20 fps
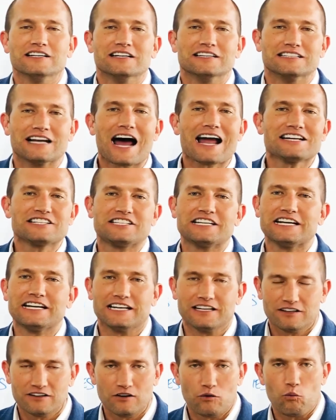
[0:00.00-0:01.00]

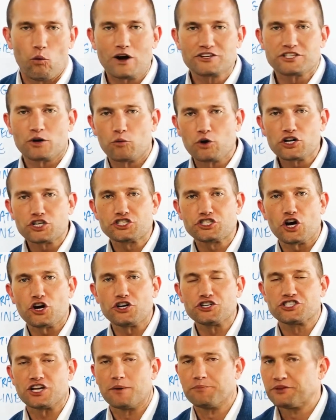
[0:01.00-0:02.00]
19. Watch. I want to show you
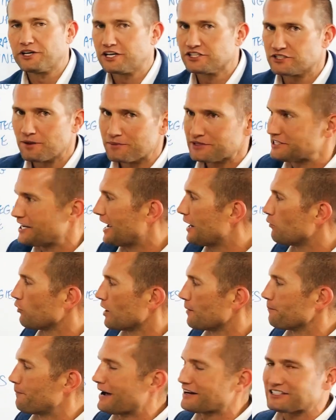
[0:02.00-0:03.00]
something because I'm going to tell you what
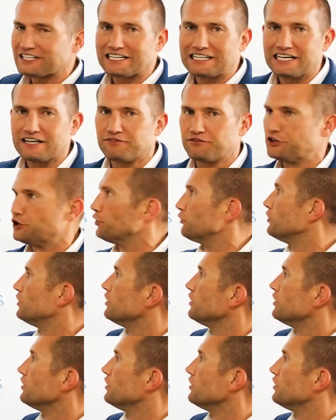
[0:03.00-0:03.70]
I'm about to give you.